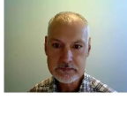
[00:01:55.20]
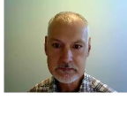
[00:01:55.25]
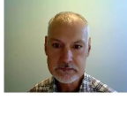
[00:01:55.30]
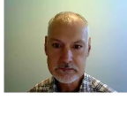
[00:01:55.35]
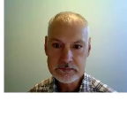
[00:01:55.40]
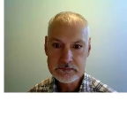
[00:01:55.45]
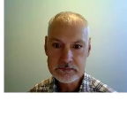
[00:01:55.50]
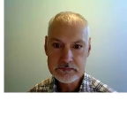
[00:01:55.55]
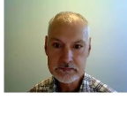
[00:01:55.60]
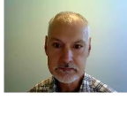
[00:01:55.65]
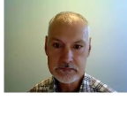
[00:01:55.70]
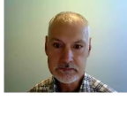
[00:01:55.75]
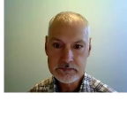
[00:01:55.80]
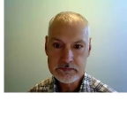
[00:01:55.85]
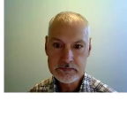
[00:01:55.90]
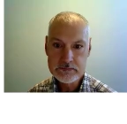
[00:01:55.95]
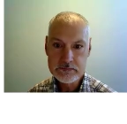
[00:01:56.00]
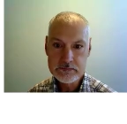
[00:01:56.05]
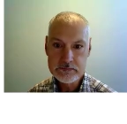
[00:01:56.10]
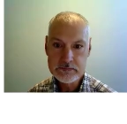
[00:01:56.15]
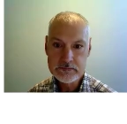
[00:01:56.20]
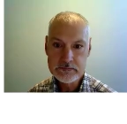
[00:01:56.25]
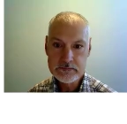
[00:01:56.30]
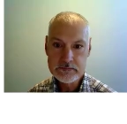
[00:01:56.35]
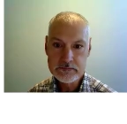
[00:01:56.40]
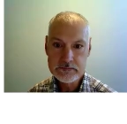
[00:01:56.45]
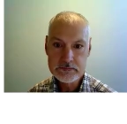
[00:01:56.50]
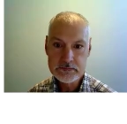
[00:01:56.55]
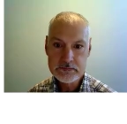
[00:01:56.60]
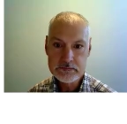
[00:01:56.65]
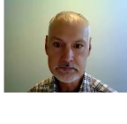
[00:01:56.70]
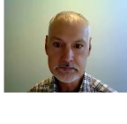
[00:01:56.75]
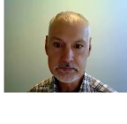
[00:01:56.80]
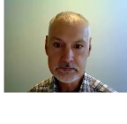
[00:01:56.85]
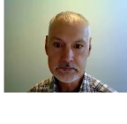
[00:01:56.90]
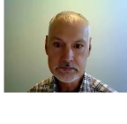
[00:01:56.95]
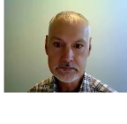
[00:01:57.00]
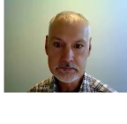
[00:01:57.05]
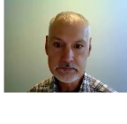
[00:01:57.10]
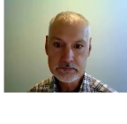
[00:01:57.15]

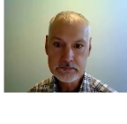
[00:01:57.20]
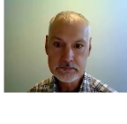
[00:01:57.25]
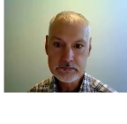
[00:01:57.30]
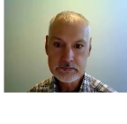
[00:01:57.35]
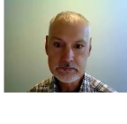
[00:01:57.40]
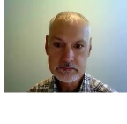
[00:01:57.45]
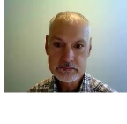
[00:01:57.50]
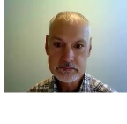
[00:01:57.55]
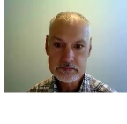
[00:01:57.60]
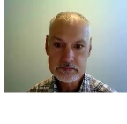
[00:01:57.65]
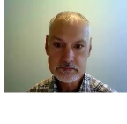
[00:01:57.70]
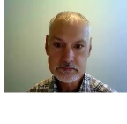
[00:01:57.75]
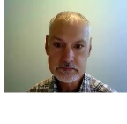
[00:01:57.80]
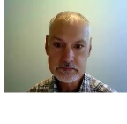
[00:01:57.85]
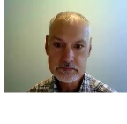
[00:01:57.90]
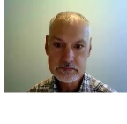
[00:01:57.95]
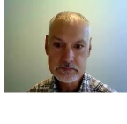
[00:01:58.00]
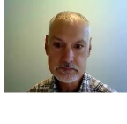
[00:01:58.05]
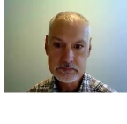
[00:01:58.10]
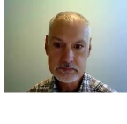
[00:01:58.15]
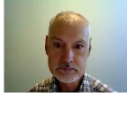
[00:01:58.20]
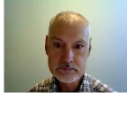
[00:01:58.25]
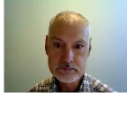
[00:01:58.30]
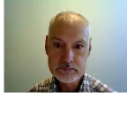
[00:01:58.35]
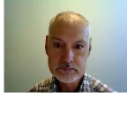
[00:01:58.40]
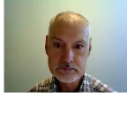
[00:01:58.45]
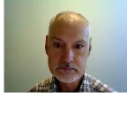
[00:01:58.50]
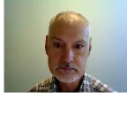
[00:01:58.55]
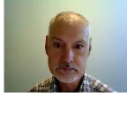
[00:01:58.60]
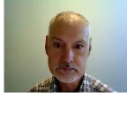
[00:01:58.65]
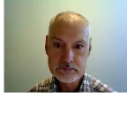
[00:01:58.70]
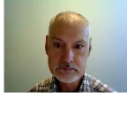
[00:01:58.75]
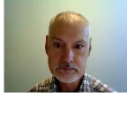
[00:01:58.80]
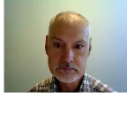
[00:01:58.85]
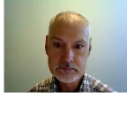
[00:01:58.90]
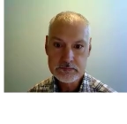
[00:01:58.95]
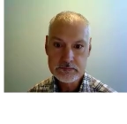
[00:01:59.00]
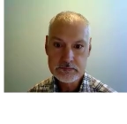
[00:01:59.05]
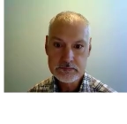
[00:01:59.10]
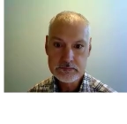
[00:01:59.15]

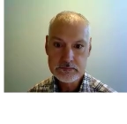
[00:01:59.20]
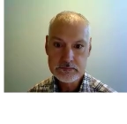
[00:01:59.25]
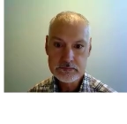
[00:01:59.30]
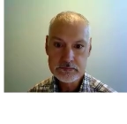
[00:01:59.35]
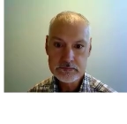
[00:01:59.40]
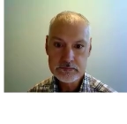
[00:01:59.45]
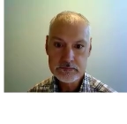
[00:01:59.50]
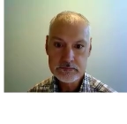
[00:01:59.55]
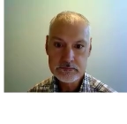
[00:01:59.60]
(silence)